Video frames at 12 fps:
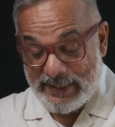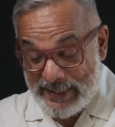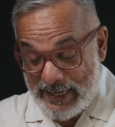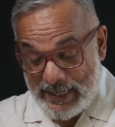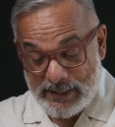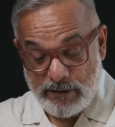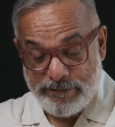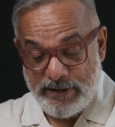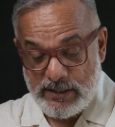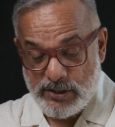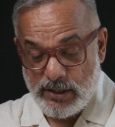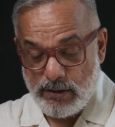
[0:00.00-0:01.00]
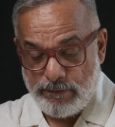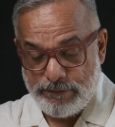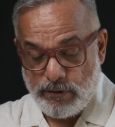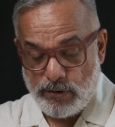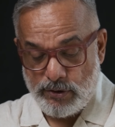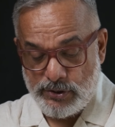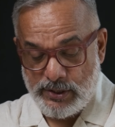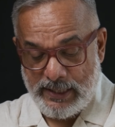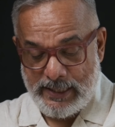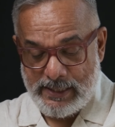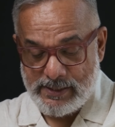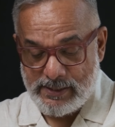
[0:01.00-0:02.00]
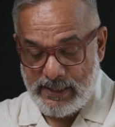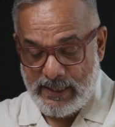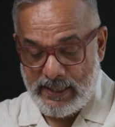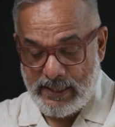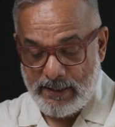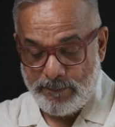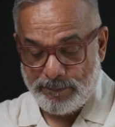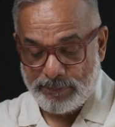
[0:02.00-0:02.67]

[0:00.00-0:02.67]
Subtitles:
The other feature, of course, is the